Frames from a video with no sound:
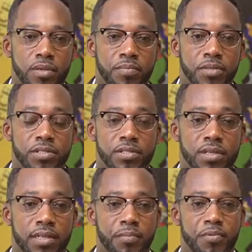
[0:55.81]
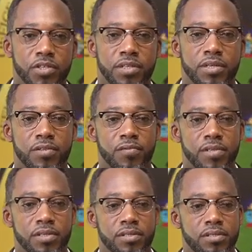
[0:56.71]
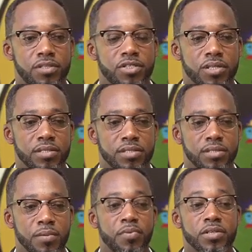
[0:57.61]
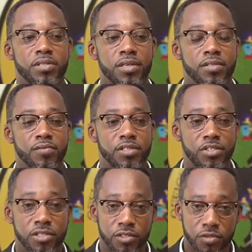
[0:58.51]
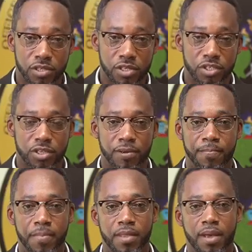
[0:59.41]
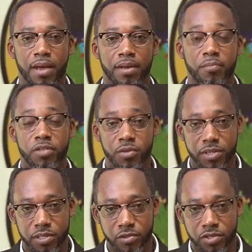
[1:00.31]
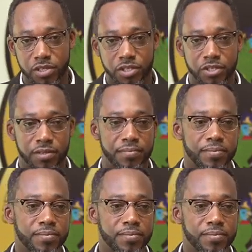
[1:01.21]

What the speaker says: persons like the president of the Teachers Association and the Principals Association,